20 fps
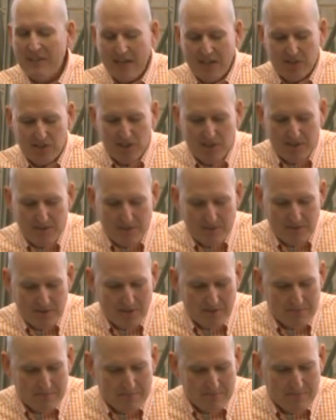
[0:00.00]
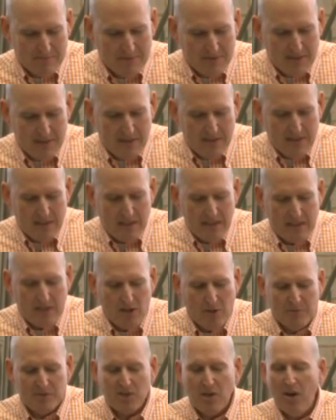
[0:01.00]
without shoes,
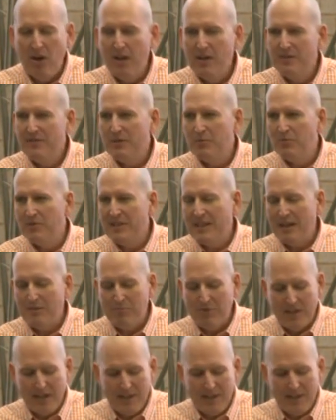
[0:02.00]
and almost all of them without